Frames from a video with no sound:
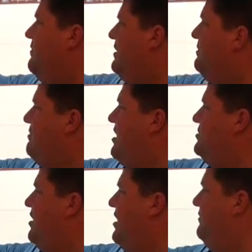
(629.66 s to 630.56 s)
I'm in my
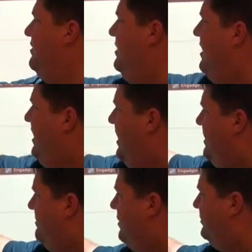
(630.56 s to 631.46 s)
drive
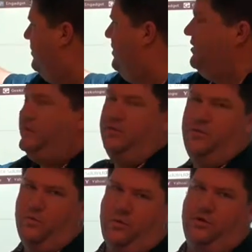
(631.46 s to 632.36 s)
and I'm also in
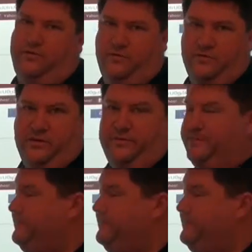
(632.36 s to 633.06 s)
the work folder.